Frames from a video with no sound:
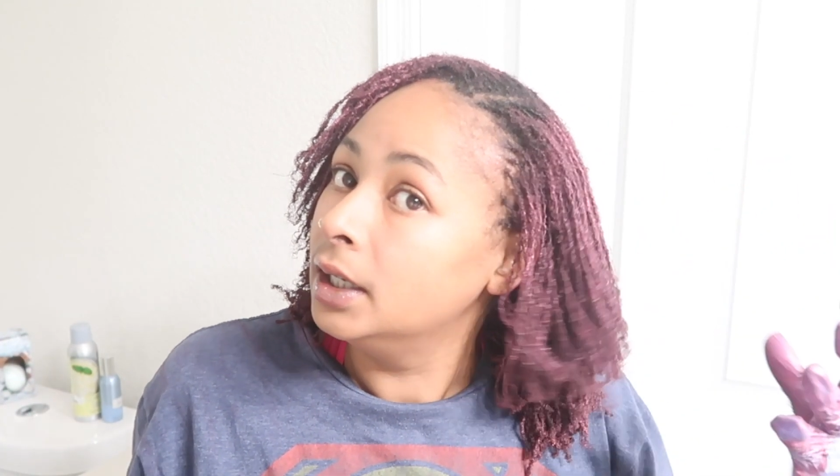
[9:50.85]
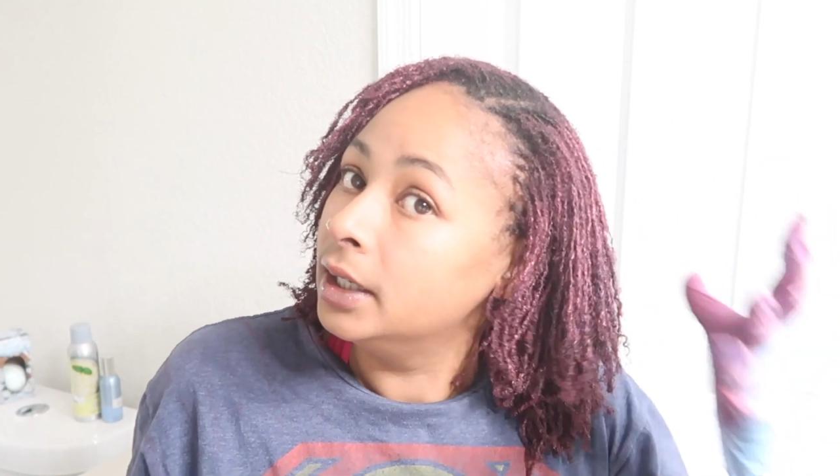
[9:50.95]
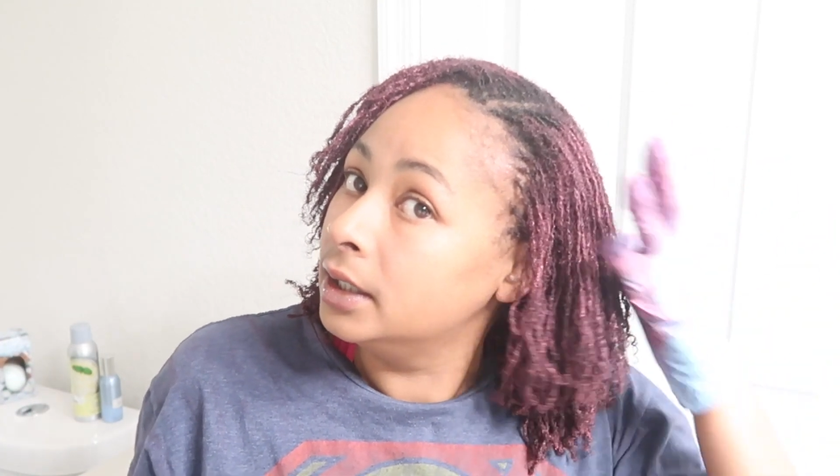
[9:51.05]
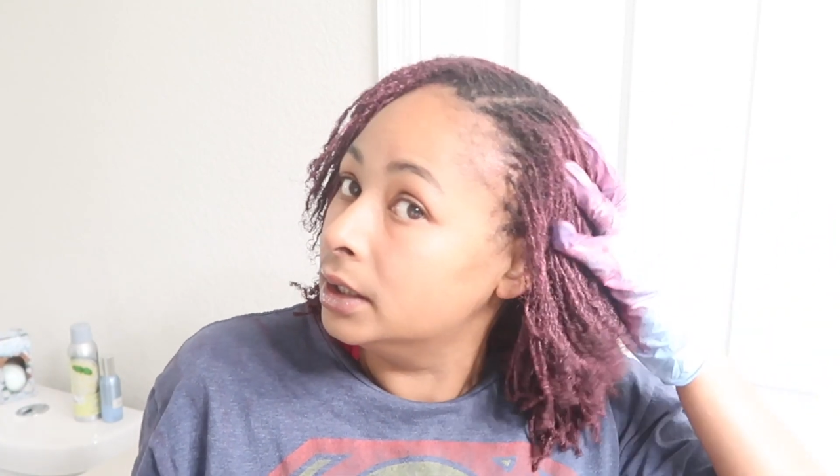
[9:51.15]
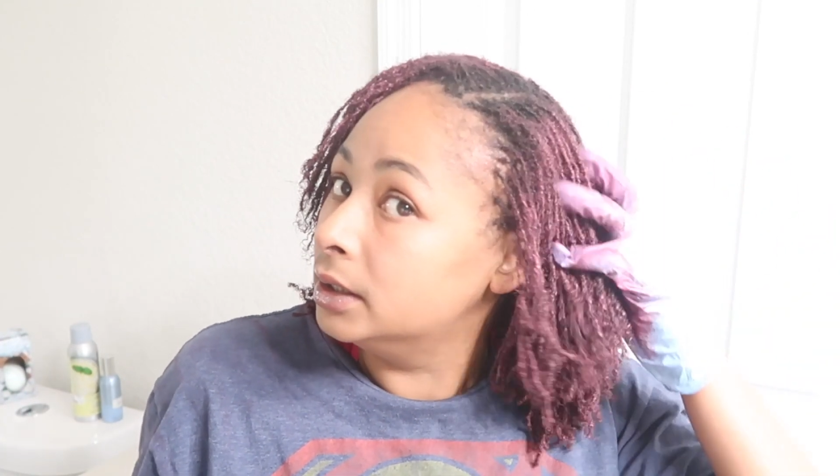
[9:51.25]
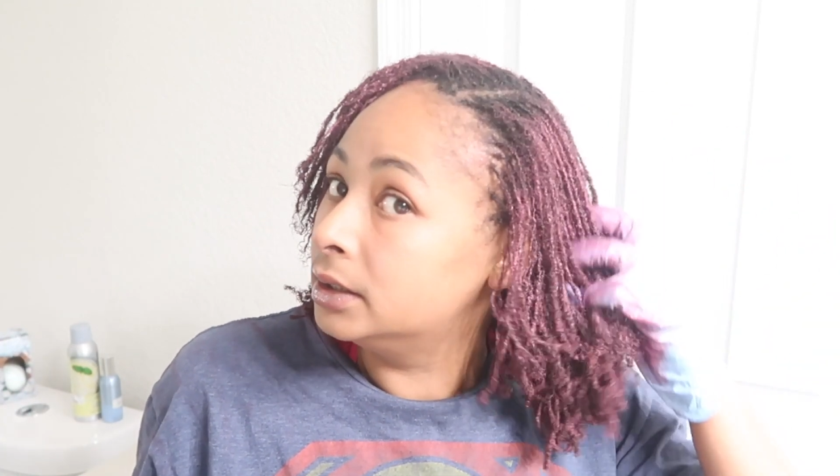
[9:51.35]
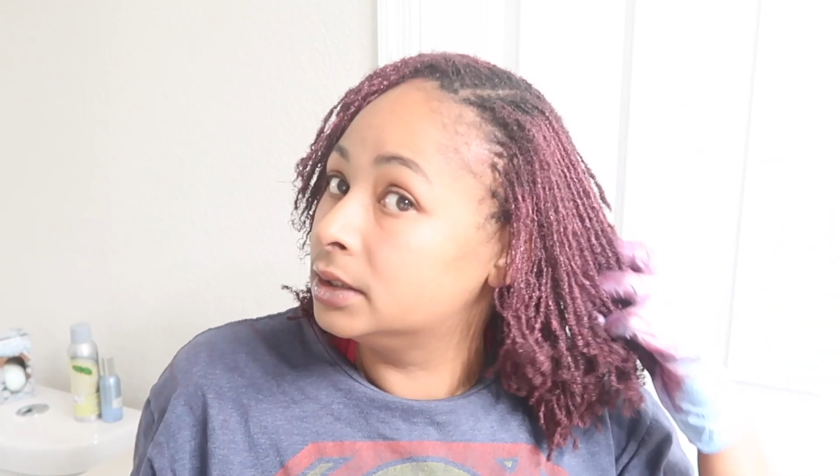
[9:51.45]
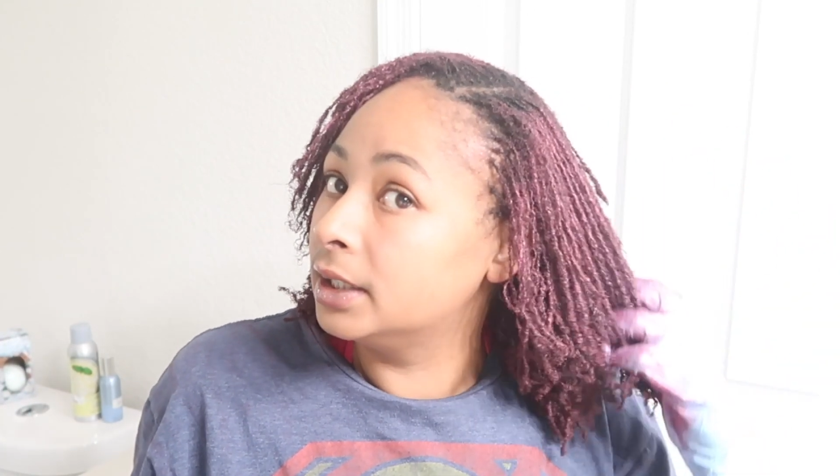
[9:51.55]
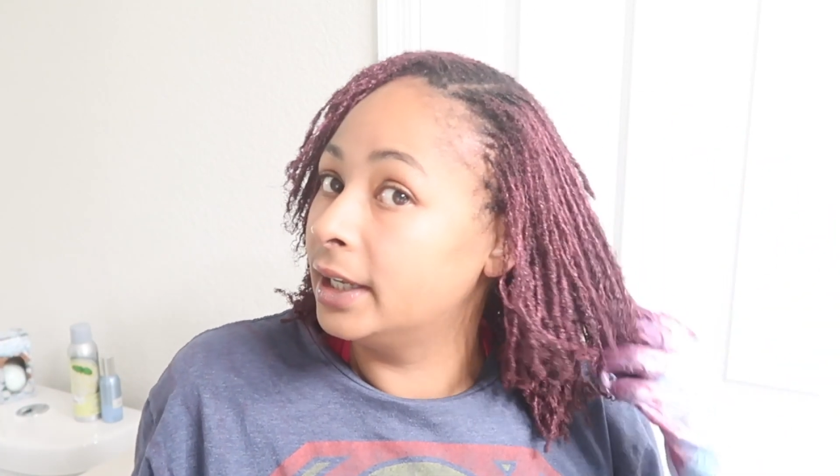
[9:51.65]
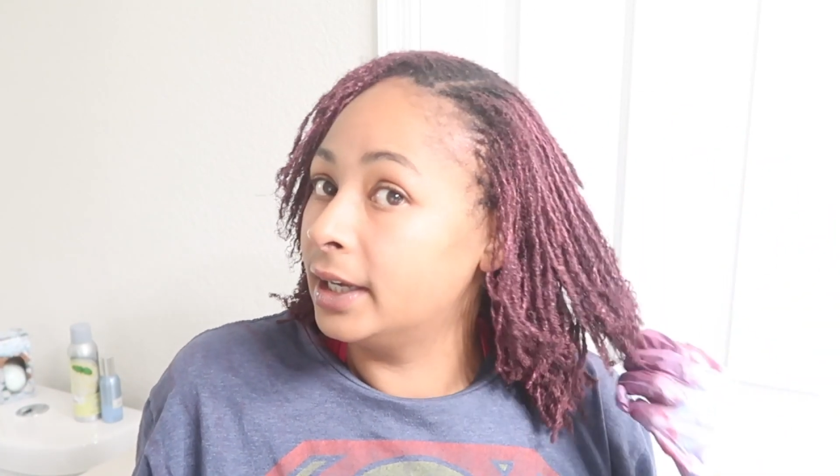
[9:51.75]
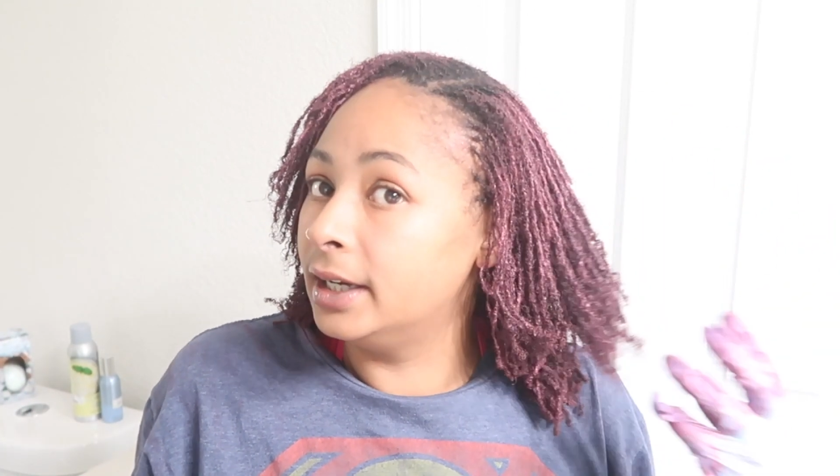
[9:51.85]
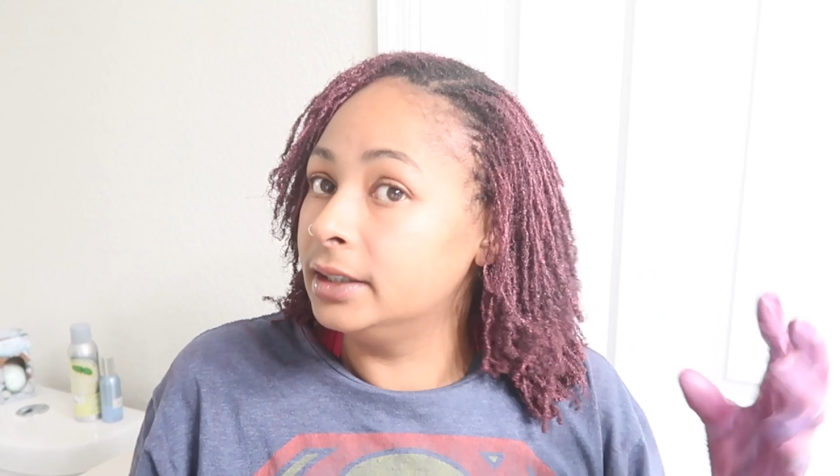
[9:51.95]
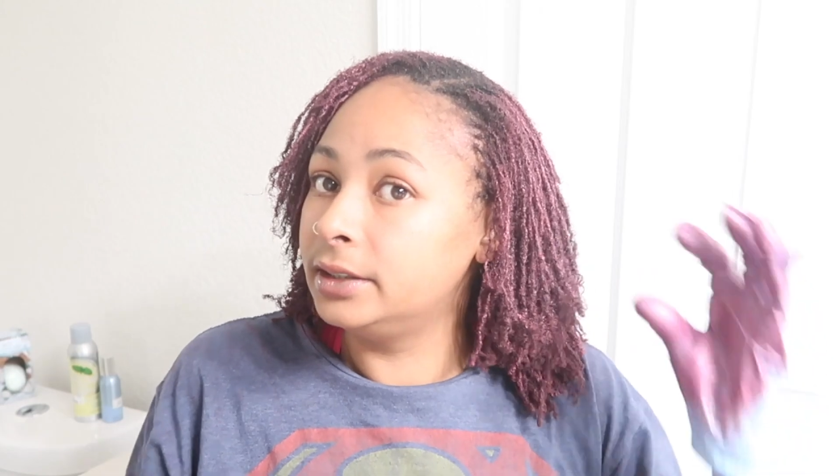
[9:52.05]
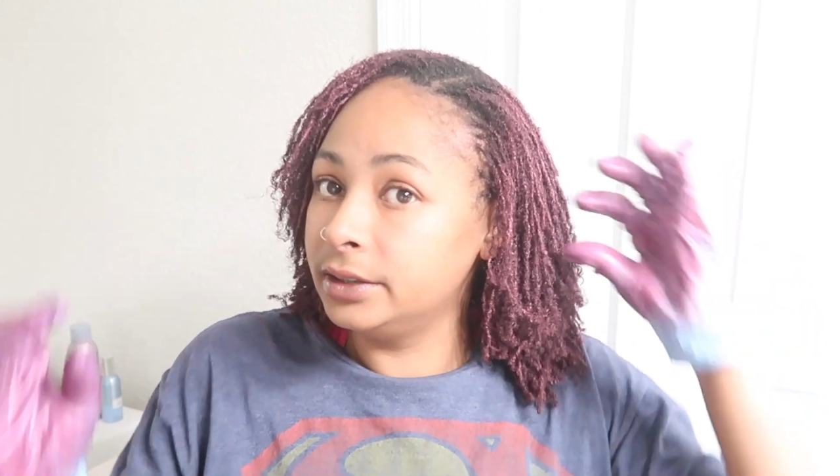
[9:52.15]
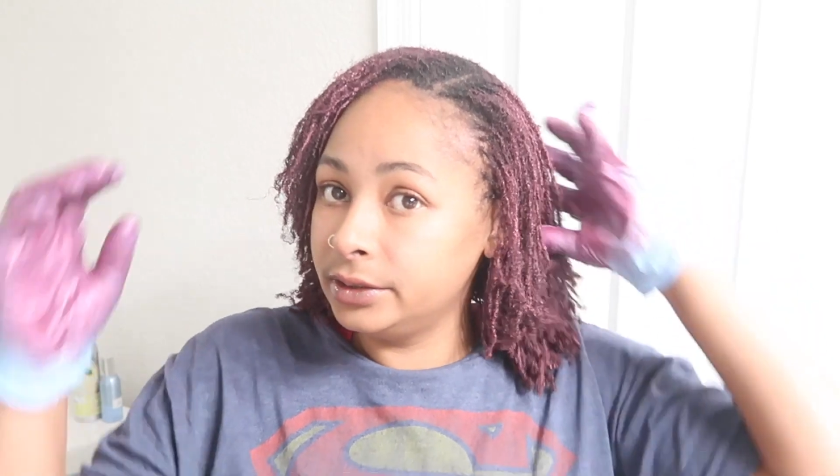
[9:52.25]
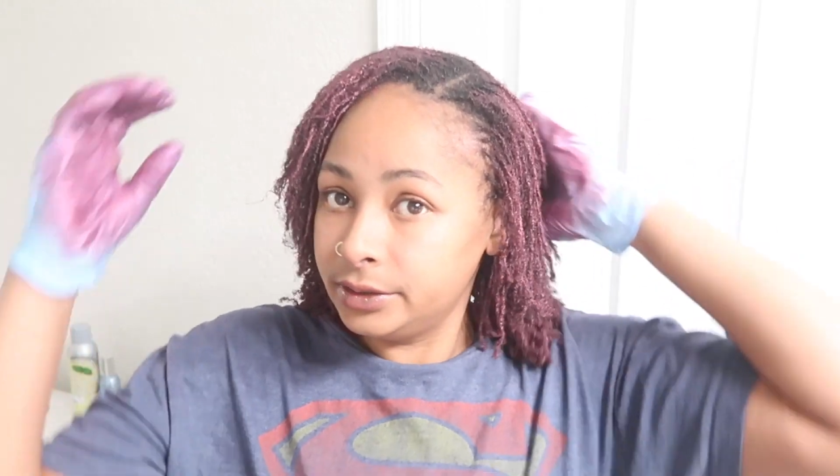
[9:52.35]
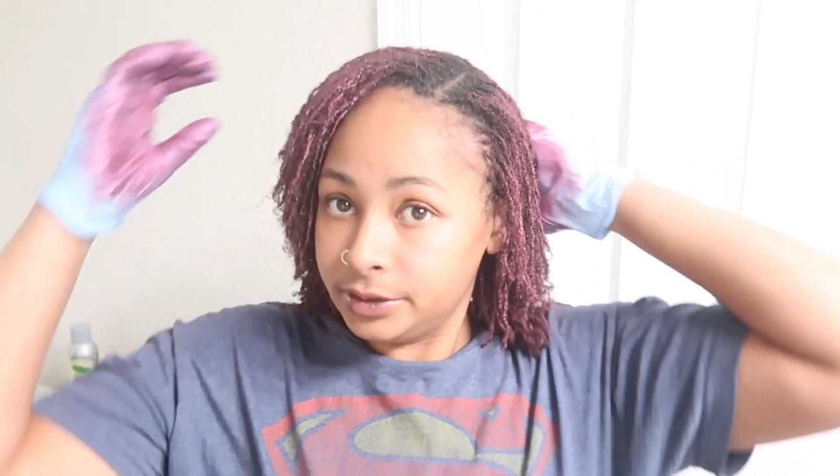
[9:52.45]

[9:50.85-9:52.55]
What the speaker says: And it looks like I do.